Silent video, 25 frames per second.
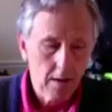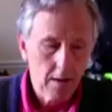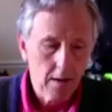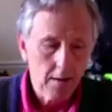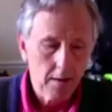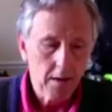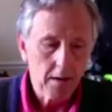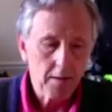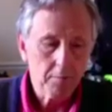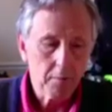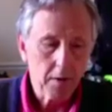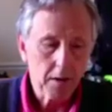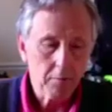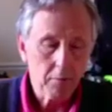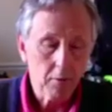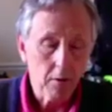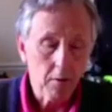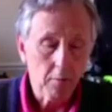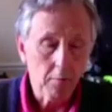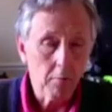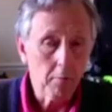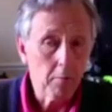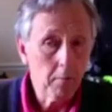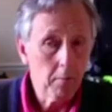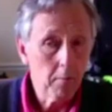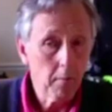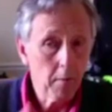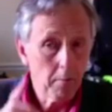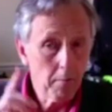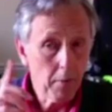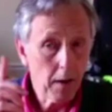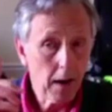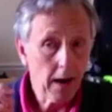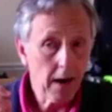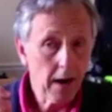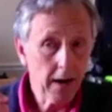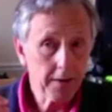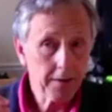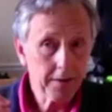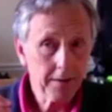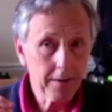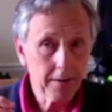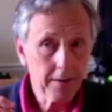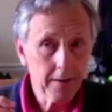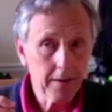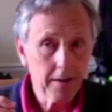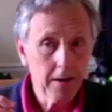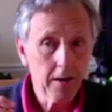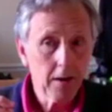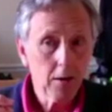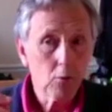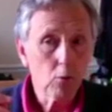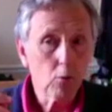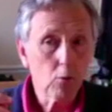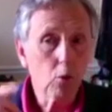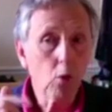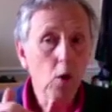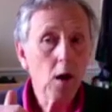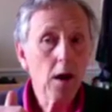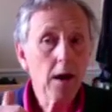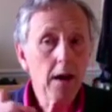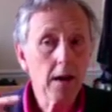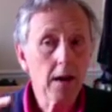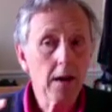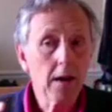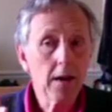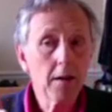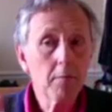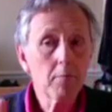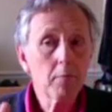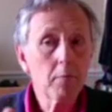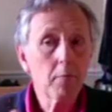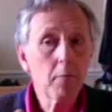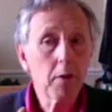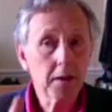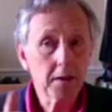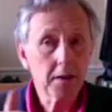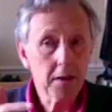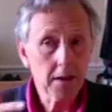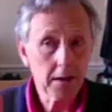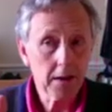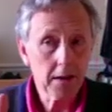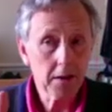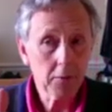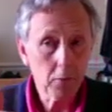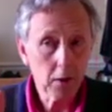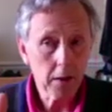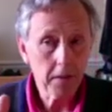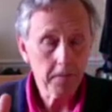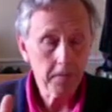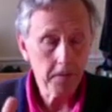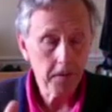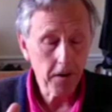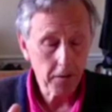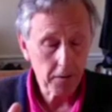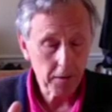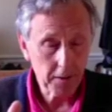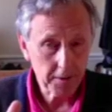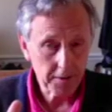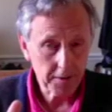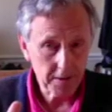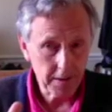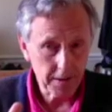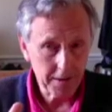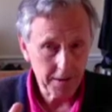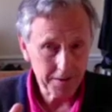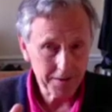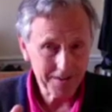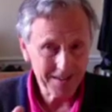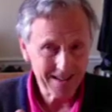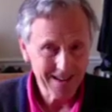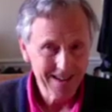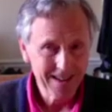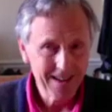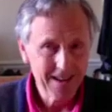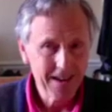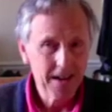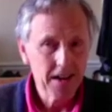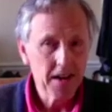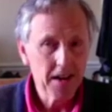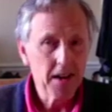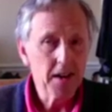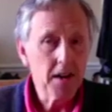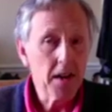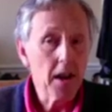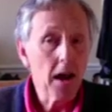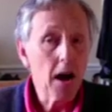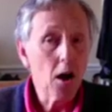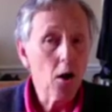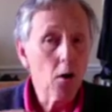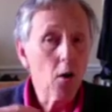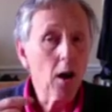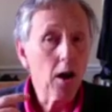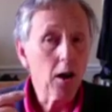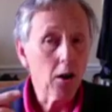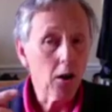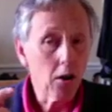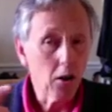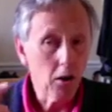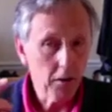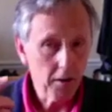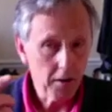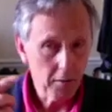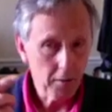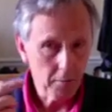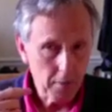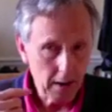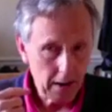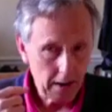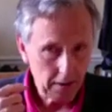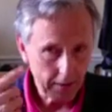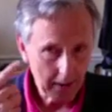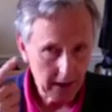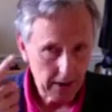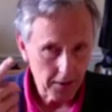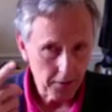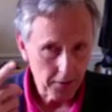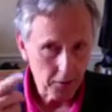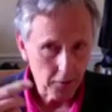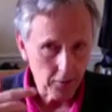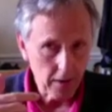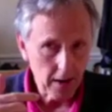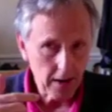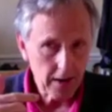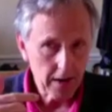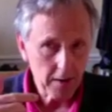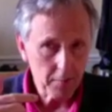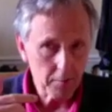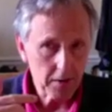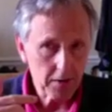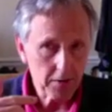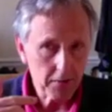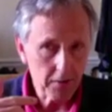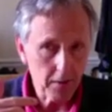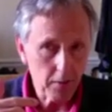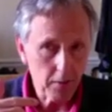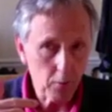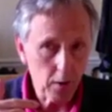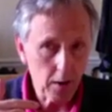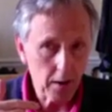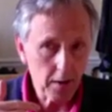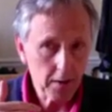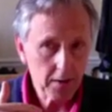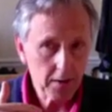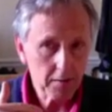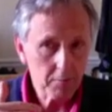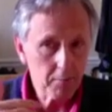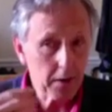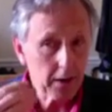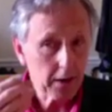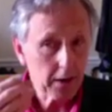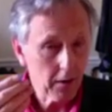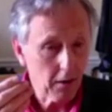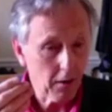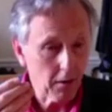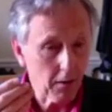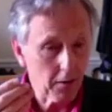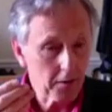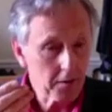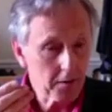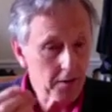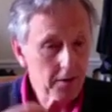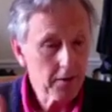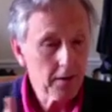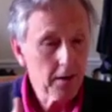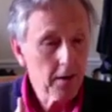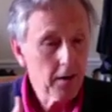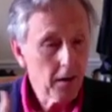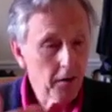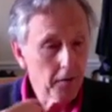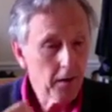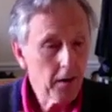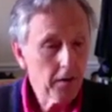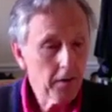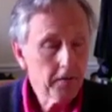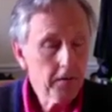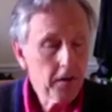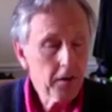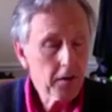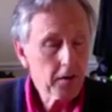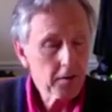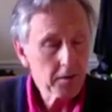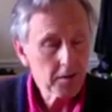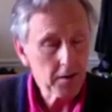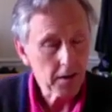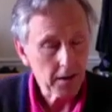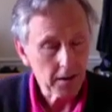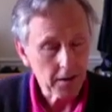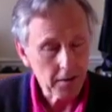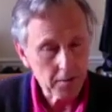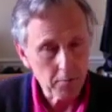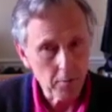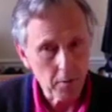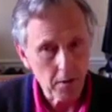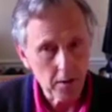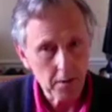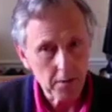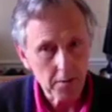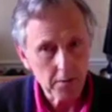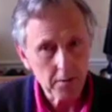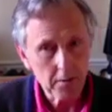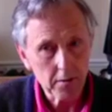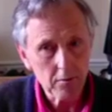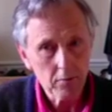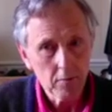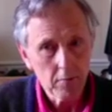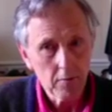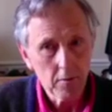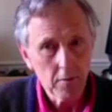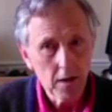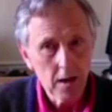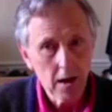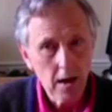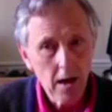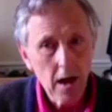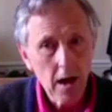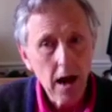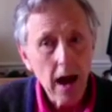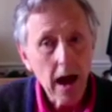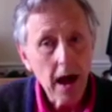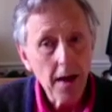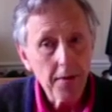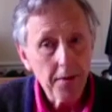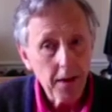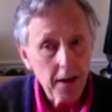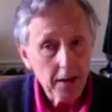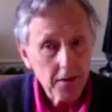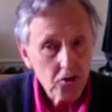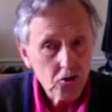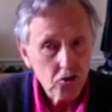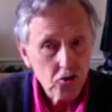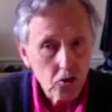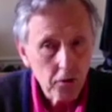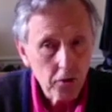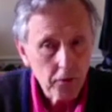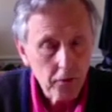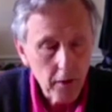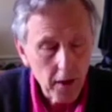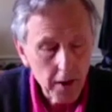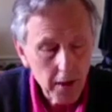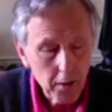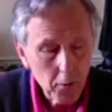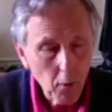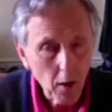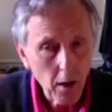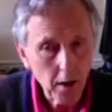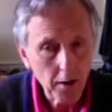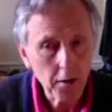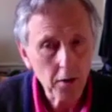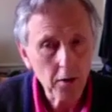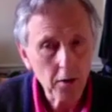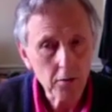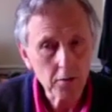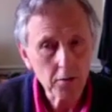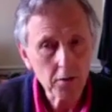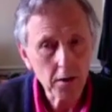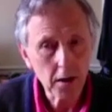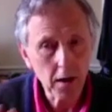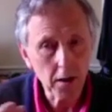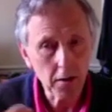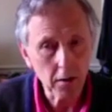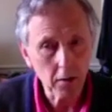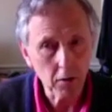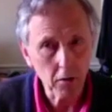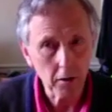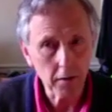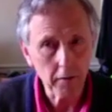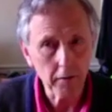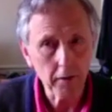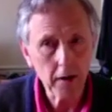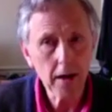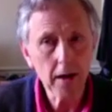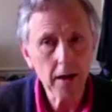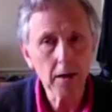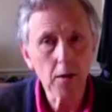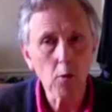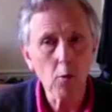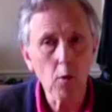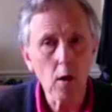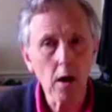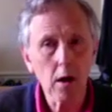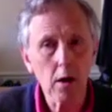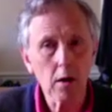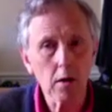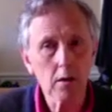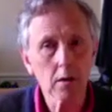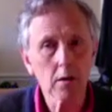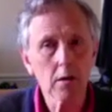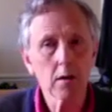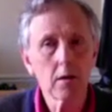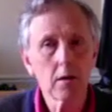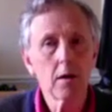That's a big problem. But we, particularly we focusers, know a lot about how the right hemisphere works because of our focusing experience. And that's true for anyone who's done a lot of inner work,